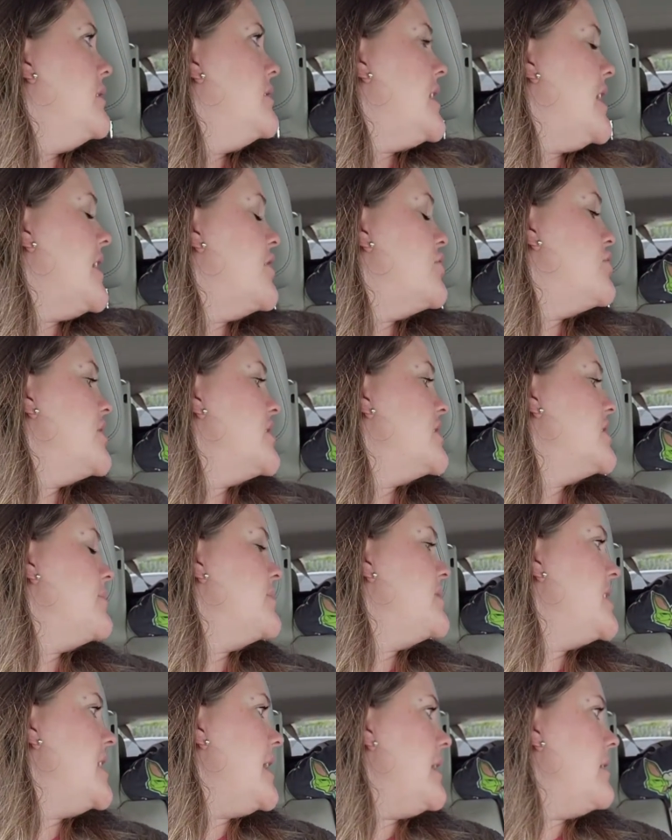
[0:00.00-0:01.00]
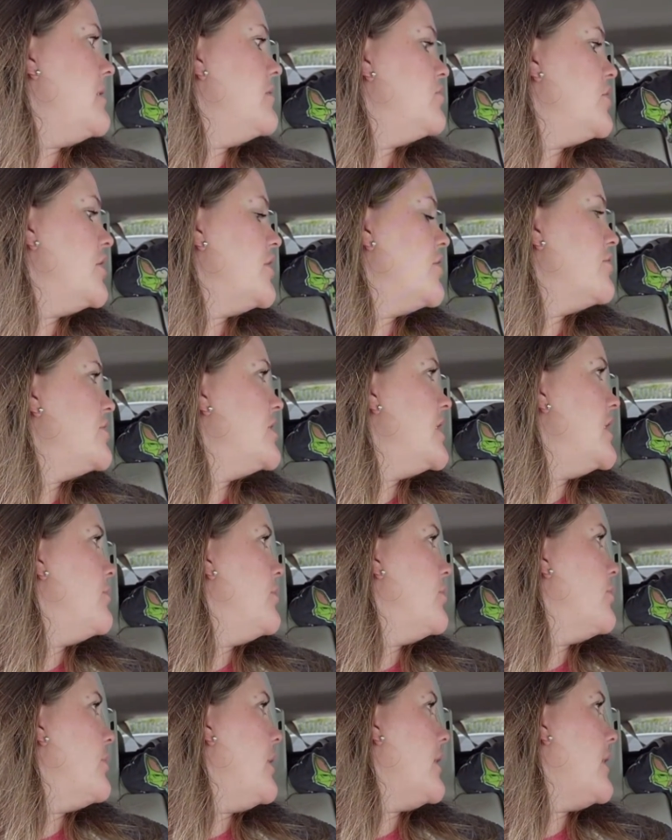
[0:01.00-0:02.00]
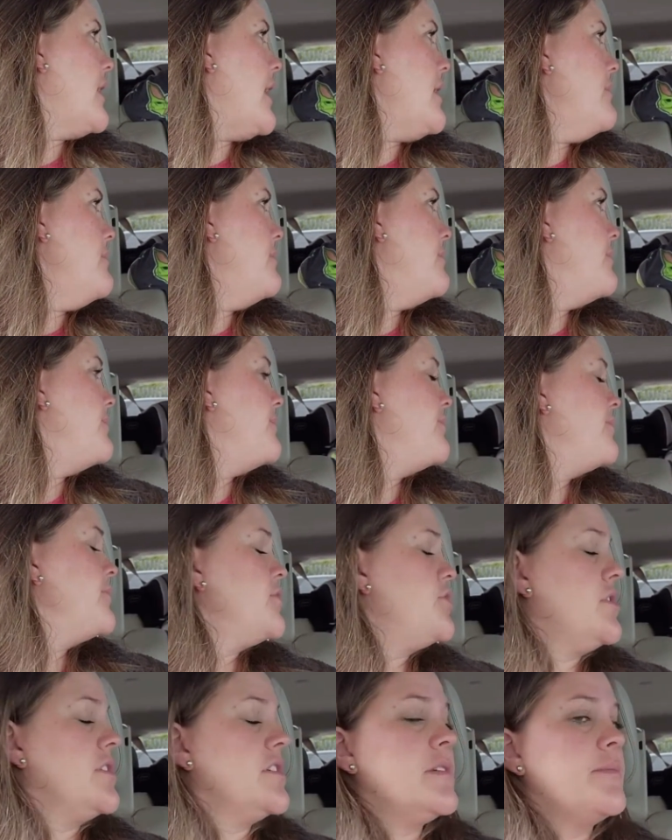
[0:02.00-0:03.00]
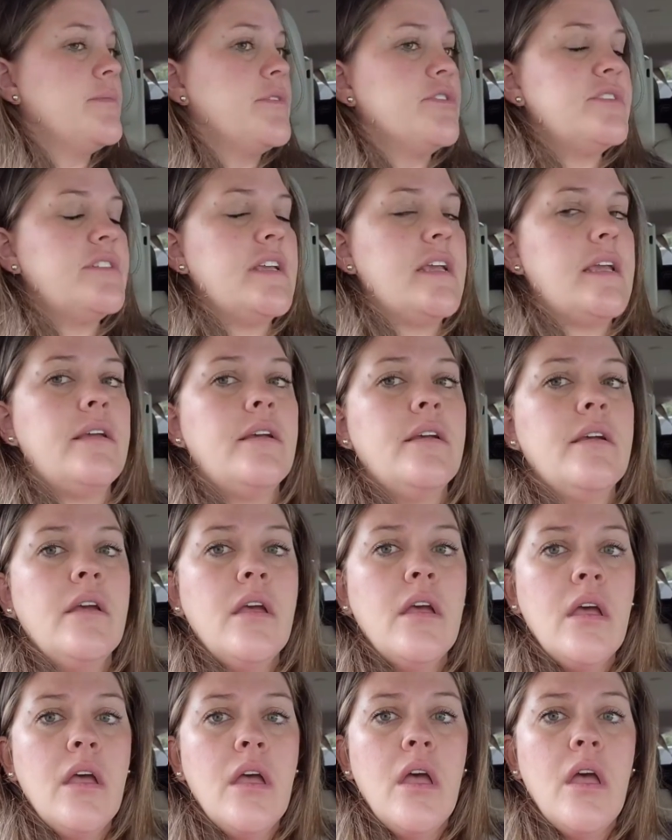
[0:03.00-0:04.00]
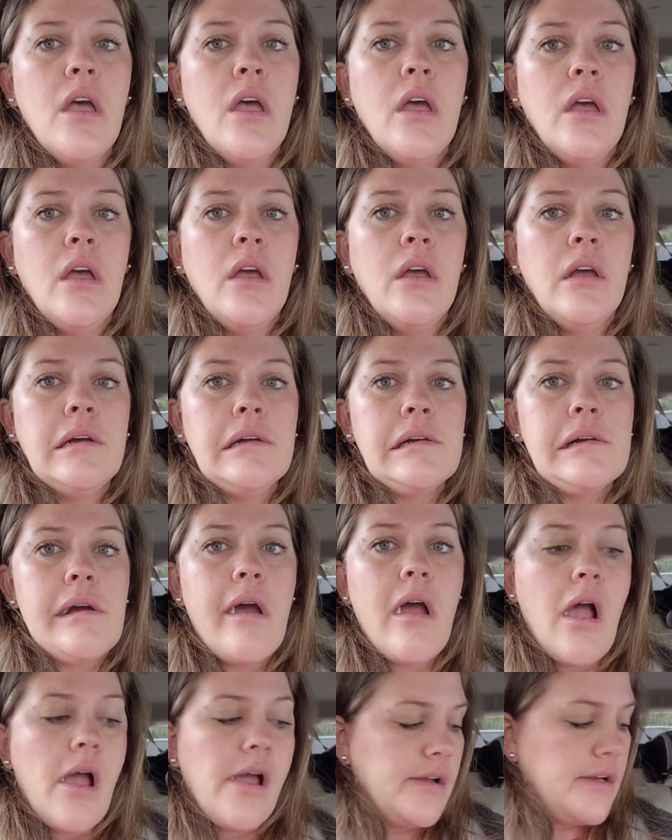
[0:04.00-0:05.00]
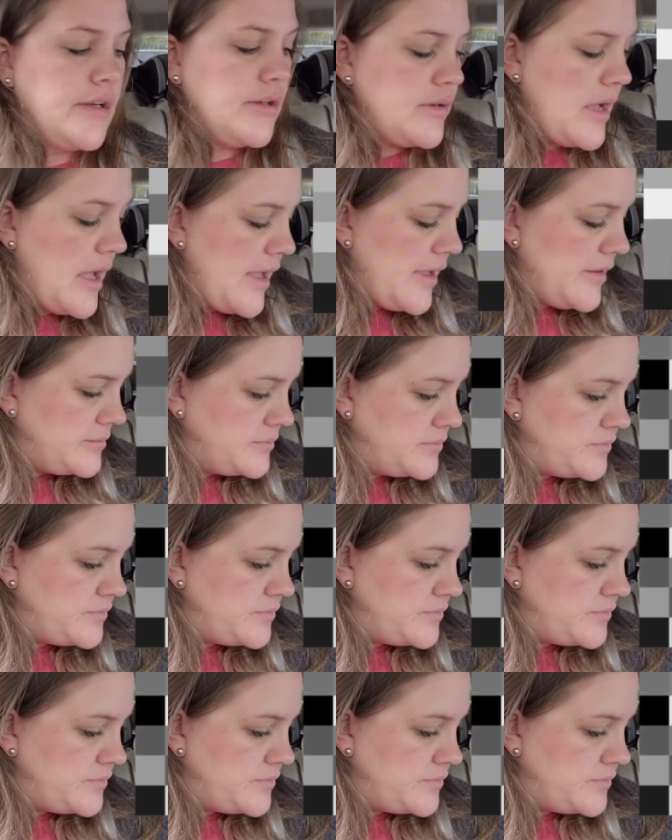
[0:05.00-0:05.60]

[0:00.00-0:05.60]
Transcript: Take a drink some tea. Drink your tea real quick, okay? Drink some of your tea. Let me spit my gum out. Okay.